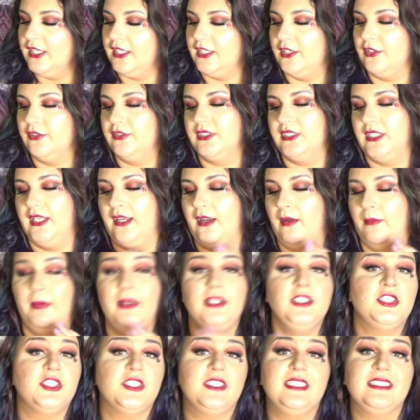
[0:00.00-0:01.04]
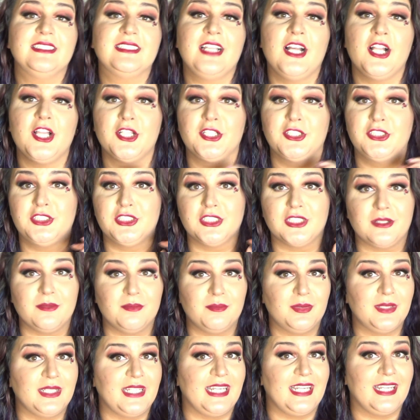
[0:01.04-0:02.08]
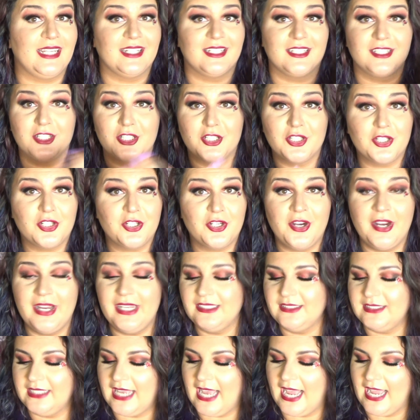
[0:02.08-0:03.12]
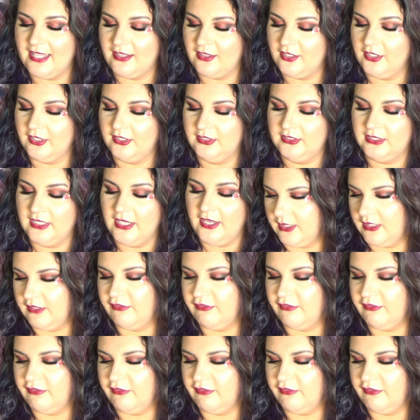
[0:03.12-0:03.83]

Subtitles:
using a bunch of these colors to complete crazy eye looks.